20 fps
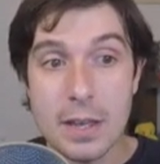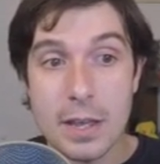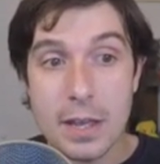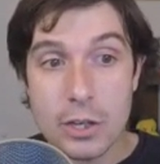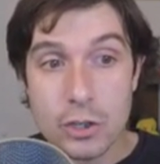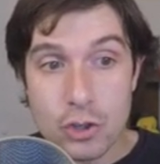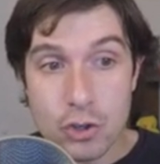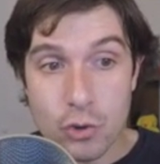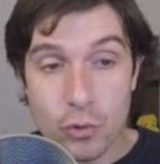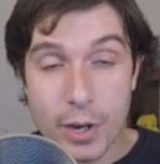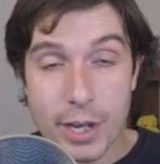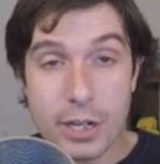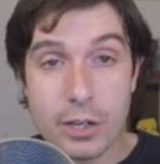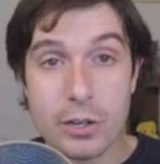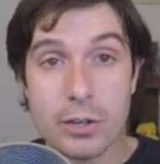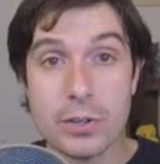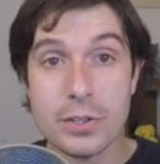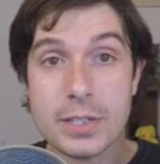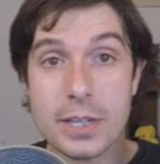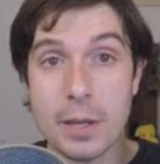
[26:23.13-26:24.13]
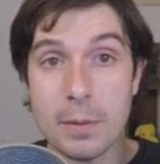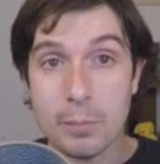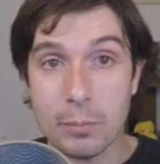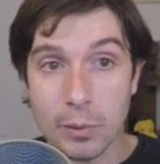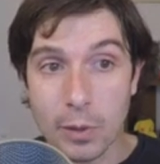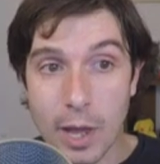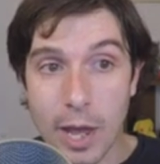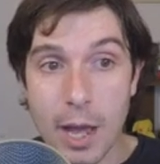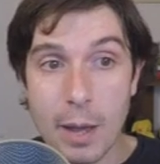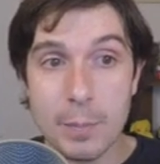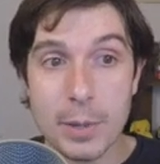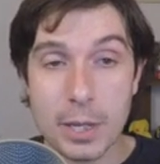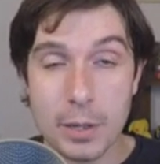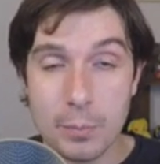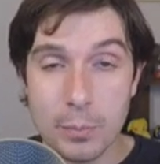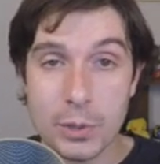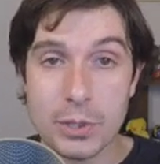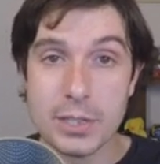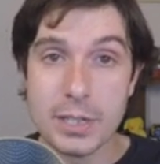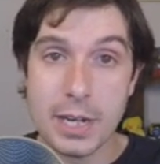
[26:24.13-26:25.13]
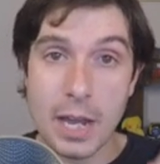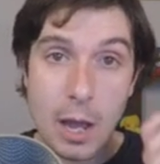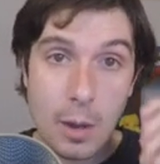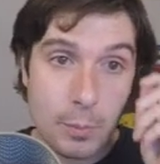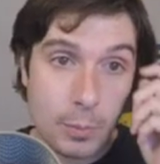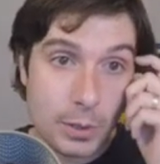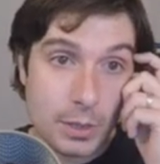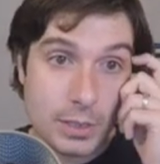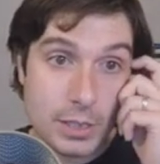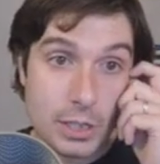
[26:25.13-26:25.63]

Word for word: triggers and blob inputs and outputs.